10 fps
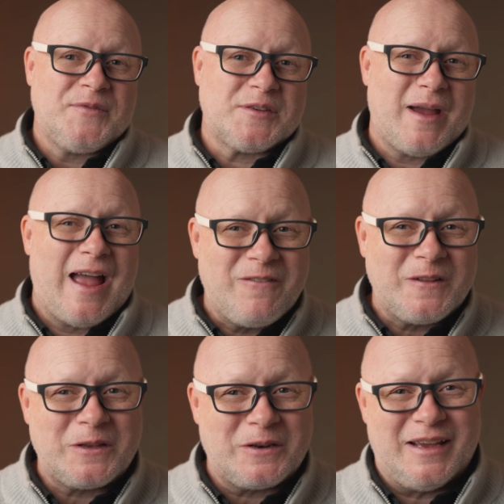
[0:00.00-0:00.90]
So I have a
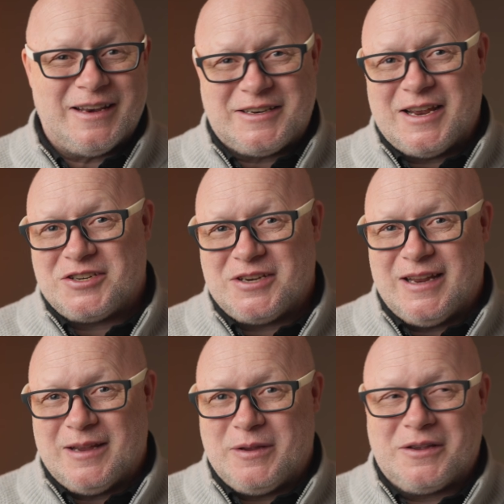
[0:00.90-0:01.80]
little inattention
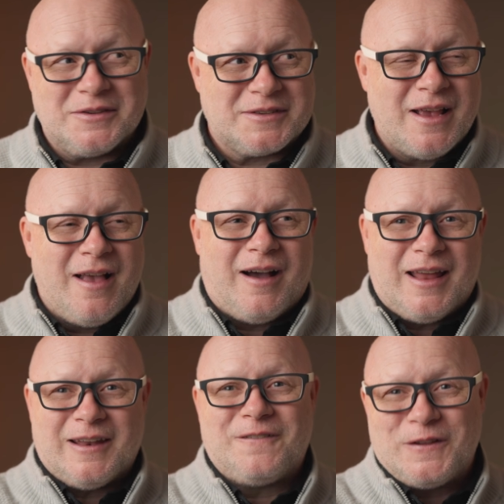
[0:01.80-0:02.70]
here because I
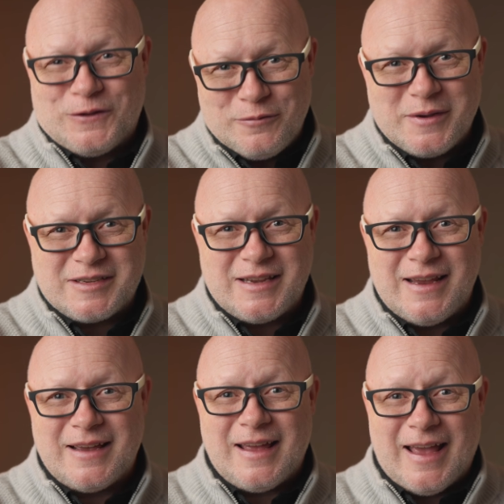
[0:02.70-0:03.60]
love the LUMIX
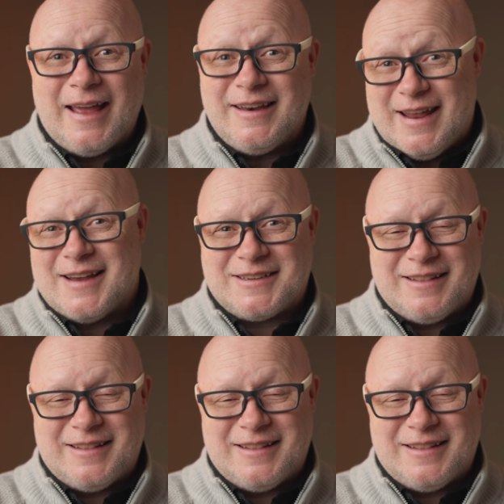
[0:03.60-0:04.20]
gear, and yes,